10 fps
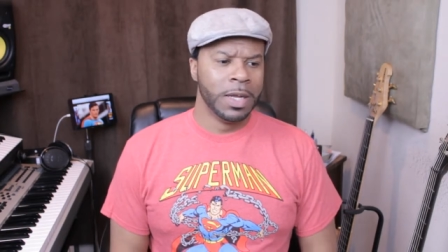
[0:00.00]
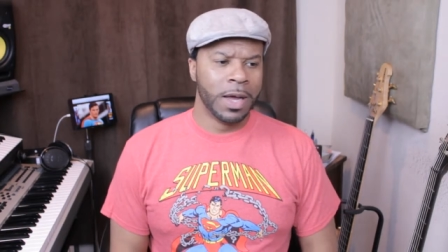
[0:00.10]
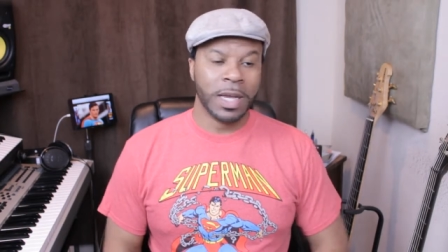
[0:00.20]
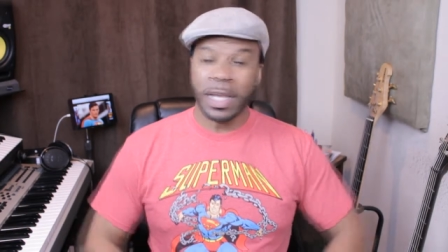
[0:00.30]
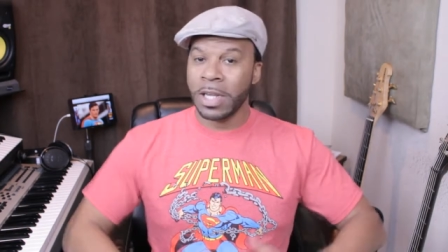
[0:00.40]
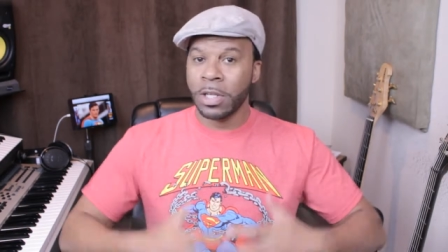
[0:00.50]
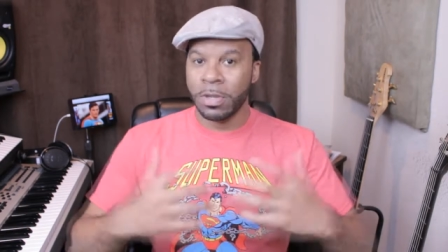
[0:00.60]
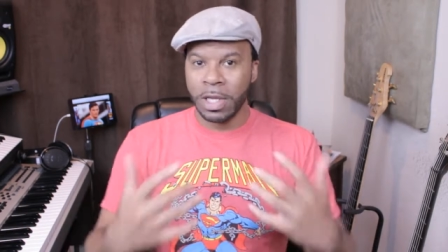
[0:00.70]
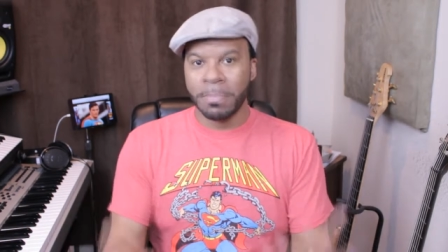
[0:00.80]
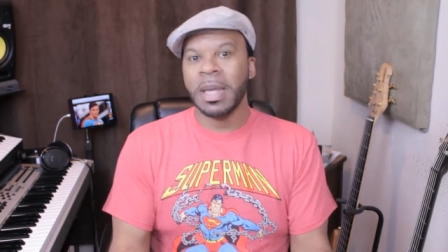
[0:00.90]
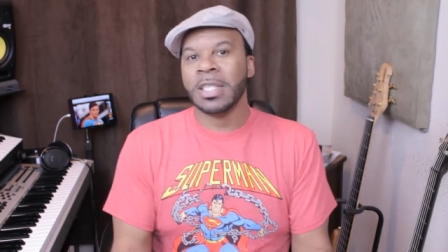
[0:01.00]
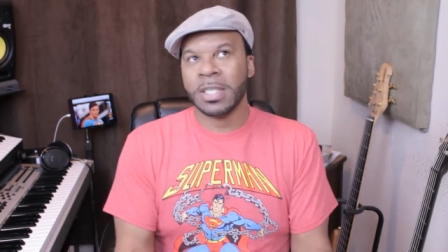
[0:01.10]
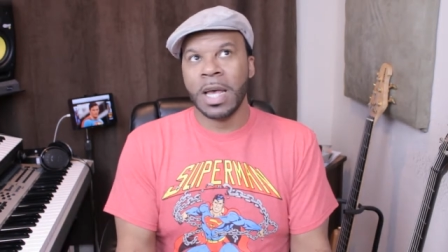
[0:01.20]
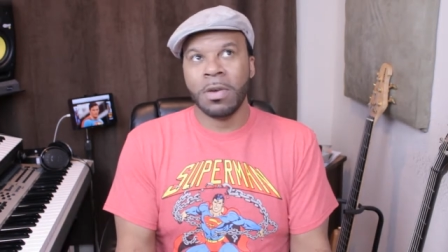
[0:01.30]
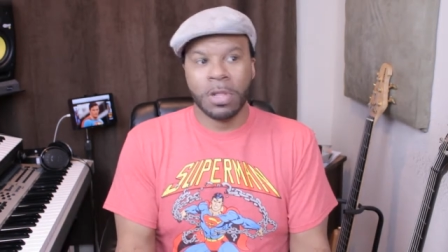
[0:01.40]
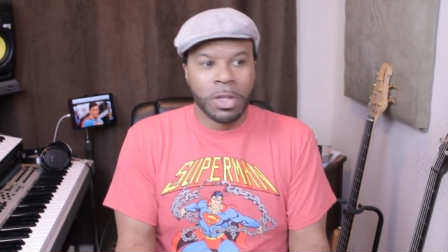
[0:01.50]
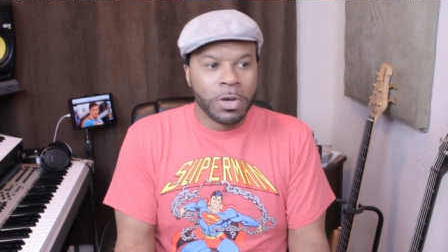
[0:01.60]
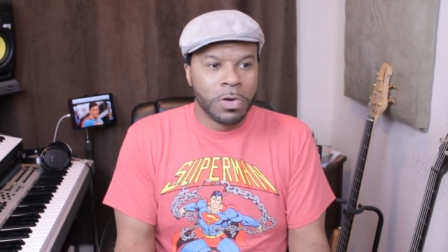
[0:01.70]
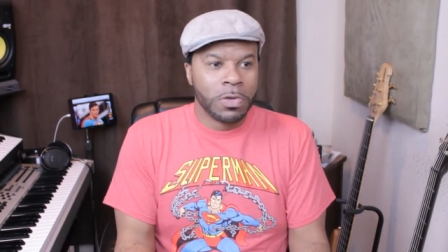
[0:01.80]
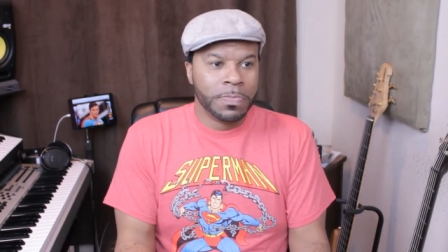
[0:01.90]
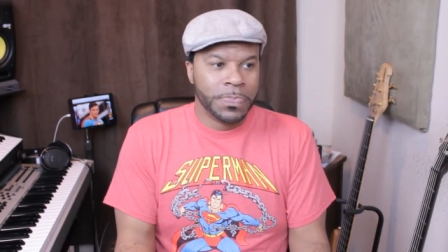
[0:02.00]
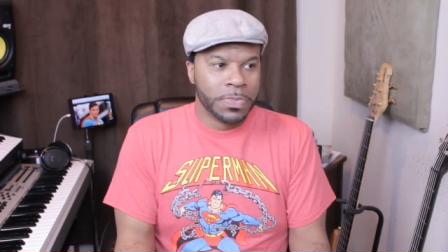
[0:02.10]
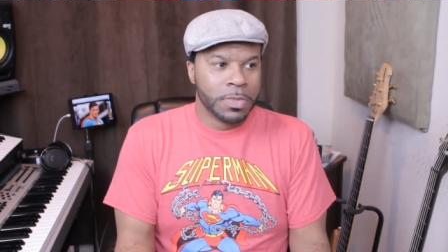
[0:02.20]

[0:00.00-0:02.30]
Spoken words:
Now again, it may sound a little